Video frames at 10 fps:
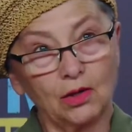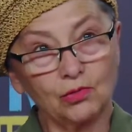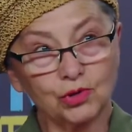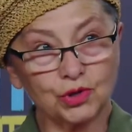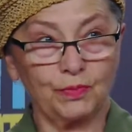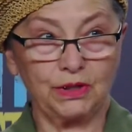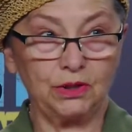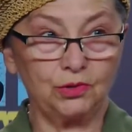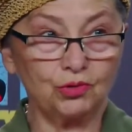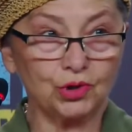lexicon.
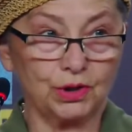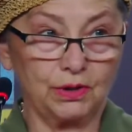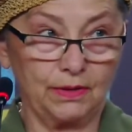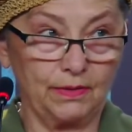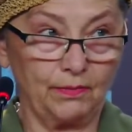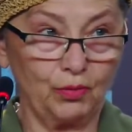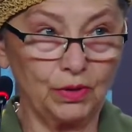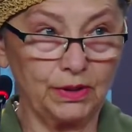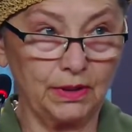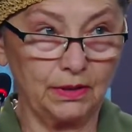
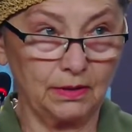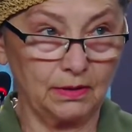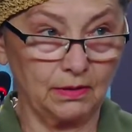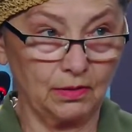Also,